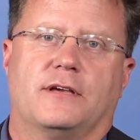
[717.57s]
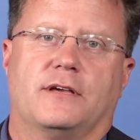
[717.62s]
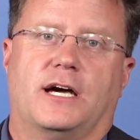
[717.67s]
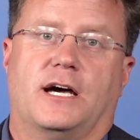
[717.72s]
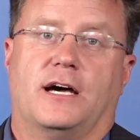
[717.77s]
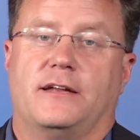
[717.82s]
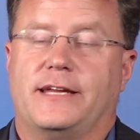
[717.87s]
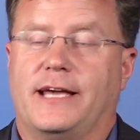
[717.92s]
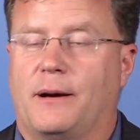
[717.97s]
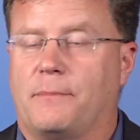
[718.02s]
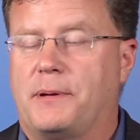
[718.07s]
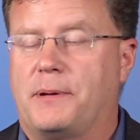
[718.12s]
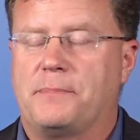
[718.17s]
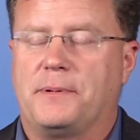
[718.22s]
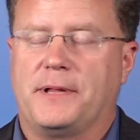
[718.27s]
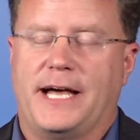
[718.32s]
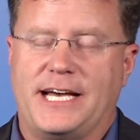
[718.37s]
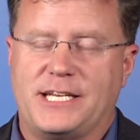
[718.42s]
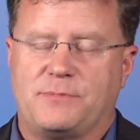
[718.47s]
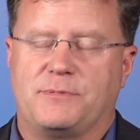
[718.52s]
Now,
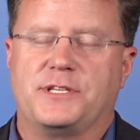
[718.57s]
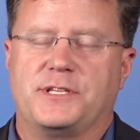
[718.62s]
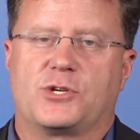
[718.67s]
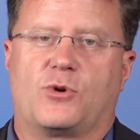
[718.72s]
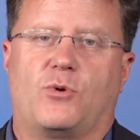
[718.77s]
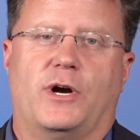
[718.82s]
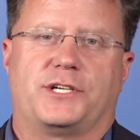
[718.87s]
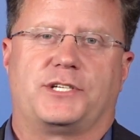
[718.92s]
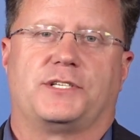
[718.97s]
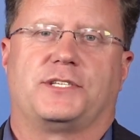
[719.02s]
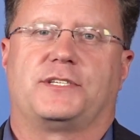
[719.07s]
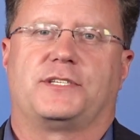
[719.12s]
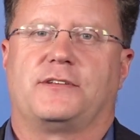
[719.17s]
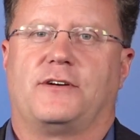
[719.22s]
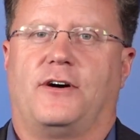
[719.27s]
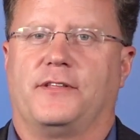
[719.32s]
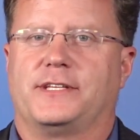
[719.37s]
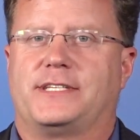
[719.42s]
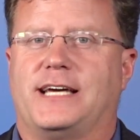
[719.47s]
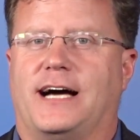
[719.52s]
people ask me these questions
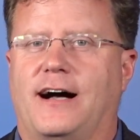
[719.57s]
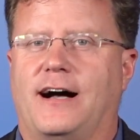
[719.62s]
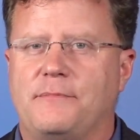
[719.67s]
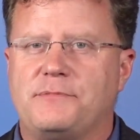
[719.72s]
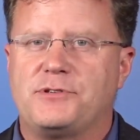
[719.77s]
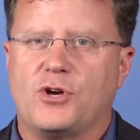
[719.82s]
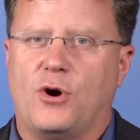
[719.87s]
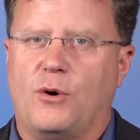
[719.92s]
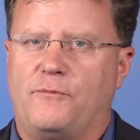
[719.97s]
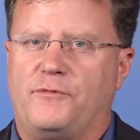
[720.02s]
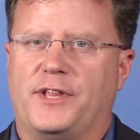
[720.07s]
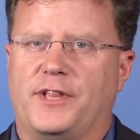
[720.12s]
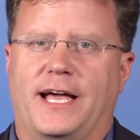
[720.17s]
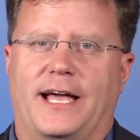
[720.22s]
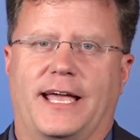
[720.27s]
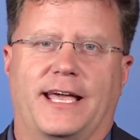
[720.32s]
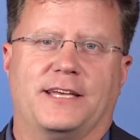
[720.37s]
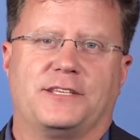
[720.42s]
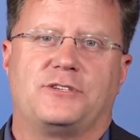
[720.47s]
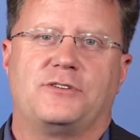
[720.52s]
all the time, so hopefully I
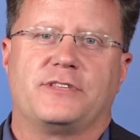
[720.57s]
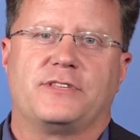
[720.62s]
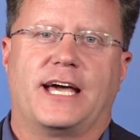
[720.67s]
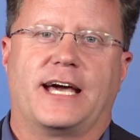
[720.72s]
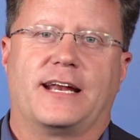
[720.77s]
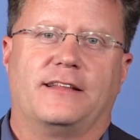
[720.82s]
answered that a